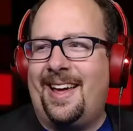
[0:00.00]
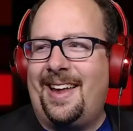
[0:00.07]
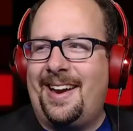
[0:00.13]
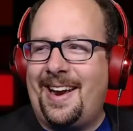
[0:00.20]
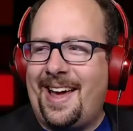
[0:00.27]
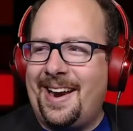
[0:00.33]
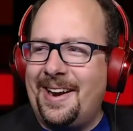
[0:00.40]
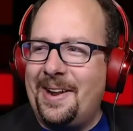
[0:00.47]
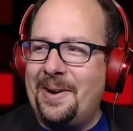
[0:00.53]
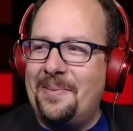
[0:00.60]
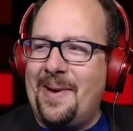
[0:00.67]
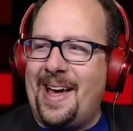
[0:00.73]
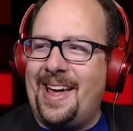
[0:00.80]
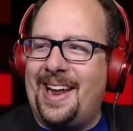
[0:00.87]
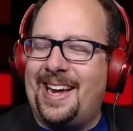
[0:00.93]
I don't know,
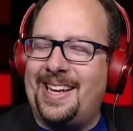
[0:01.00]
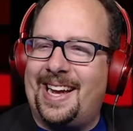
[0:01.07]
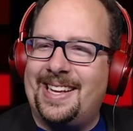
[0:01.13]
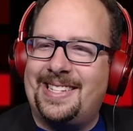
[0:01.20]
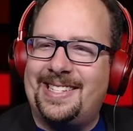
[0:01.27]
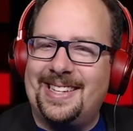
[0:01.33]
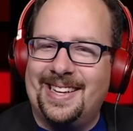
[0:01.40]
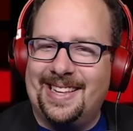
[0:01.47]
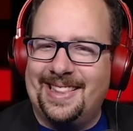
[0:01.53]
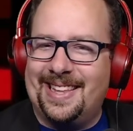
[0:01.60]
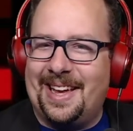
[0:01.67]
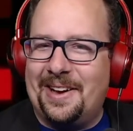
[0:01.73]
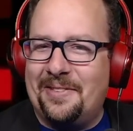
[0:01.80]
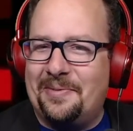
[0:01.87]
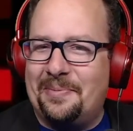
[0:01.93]
man. I still
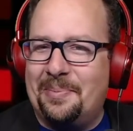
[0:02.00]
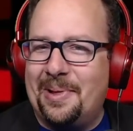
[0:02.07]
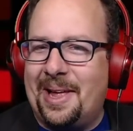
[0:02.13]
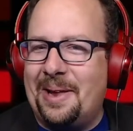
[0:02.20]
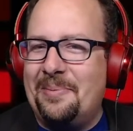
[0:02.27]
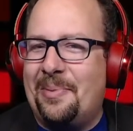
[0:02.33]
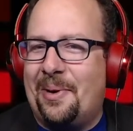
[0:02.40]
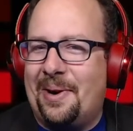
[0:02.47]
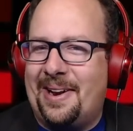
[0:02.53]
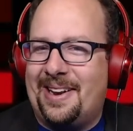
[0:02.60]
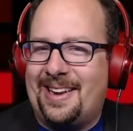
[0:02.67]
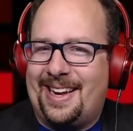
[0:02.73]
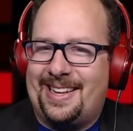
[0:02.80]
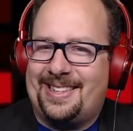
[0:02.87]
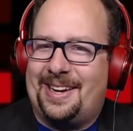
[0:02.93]
love Bloodborne and
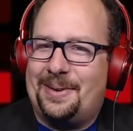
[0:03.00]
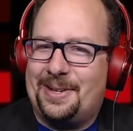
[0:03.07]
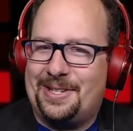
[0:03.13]
Katawa